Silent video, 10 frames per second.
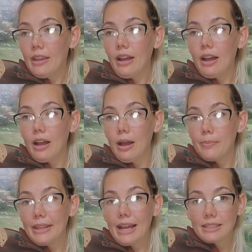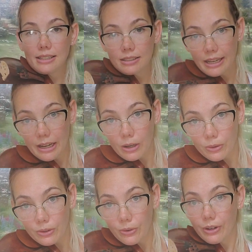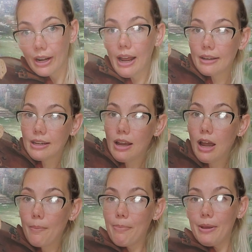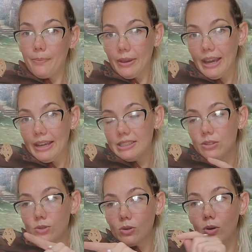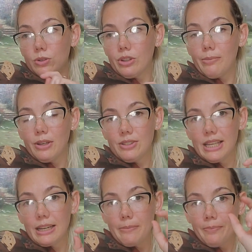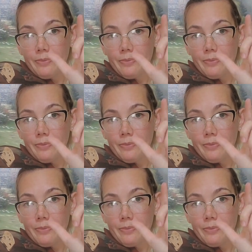not down or not up. Okay, so scroll to the music.